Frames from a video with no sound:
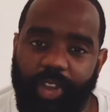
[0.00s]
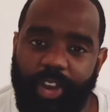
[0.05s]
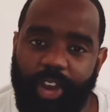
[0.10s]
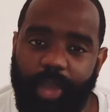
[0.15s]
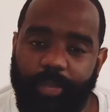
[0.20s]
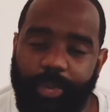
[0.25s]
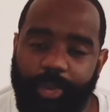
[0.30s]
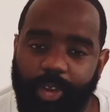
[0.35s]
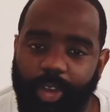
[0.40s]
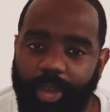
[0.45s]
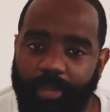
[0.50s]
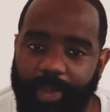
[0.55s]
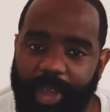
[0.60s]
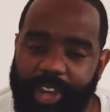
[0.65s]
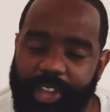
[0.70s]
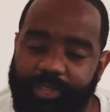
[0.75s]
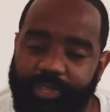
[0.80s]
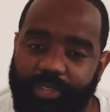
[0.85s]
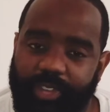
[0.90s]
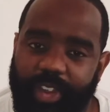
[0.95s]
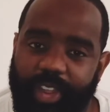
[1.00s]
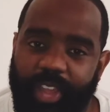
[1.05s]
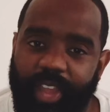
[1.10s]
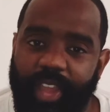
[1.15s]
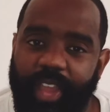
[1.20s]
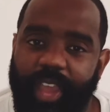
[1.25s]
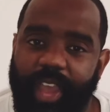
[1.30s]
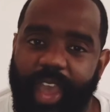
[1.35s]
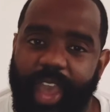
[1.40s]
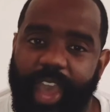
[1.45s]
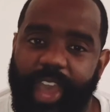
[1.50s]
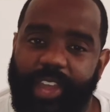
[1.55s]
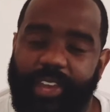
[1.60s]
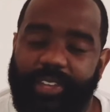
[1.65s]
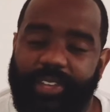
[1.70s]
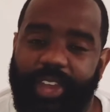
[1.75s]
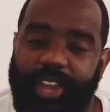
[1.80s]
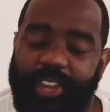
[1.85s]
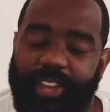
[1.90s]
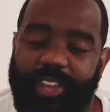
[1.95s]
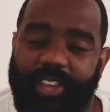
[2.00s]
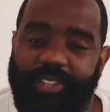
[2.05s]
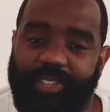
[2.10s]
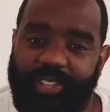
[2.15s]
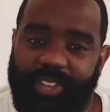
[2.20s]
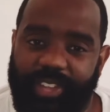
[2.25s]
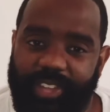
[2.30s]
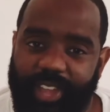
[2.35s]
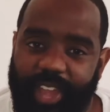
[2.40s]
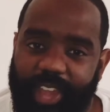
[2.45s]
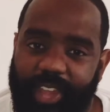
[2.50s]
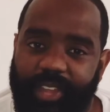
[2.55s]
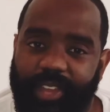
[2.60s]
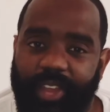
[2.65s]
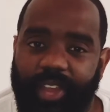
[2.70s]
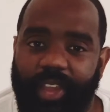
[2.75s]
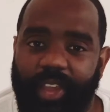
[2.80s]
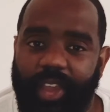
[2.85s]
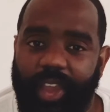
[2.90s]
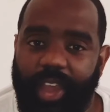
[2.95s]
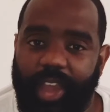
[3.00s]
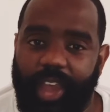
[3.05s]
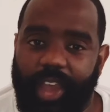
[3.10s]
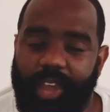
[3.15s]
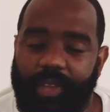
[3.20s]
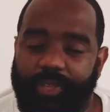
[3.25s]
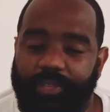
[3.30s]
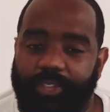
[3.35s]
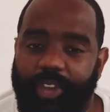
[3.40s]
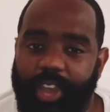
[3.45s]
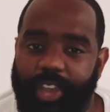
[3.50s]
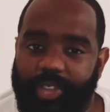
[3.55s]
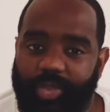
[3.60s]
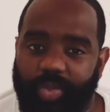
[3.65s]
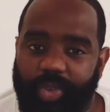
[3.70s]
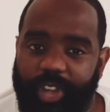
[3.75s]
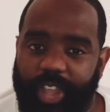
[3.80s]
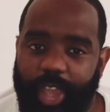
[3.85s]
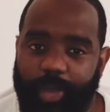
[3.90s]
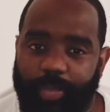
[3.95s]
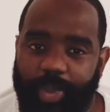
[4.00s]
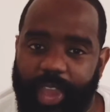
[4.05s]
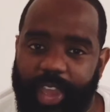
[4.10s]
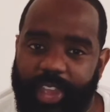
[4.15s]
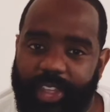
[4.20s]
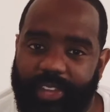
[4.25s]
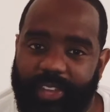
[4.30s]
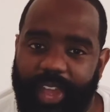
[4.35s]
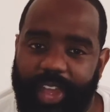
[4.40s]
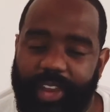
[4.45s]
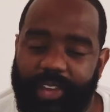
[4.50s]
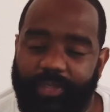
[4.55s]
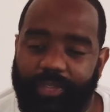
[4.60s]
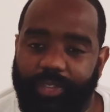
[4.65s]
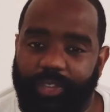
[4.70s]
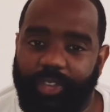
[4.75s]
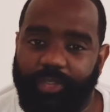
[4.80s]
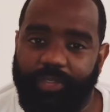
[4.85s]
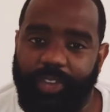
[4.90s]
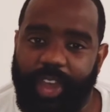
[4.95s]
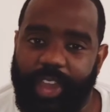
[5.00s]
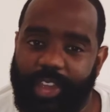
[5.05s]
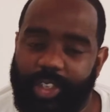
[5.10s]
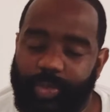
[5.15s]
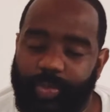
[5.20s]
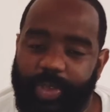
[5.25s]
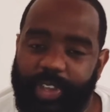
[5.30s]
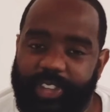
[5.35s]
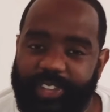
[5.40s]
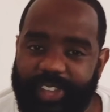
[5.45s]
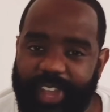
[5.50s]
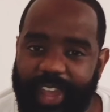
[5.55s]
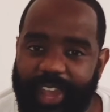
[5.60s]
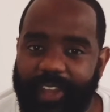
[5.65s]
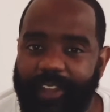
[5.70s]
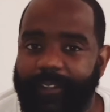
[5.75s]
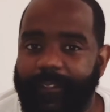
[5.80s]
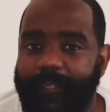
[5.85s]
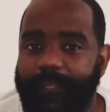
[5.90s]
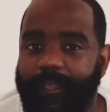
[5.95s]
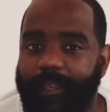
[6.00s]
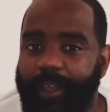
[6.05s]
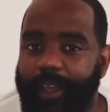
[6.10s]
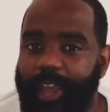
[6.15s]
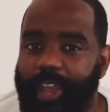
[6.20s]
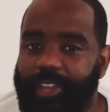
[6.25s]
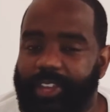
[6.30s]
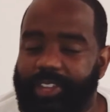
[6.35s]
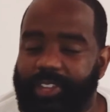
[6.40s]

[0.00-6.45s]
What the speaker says: up a lot of money for it. And at the end of the day, fighters want to get paid, and for a fight as big as that, these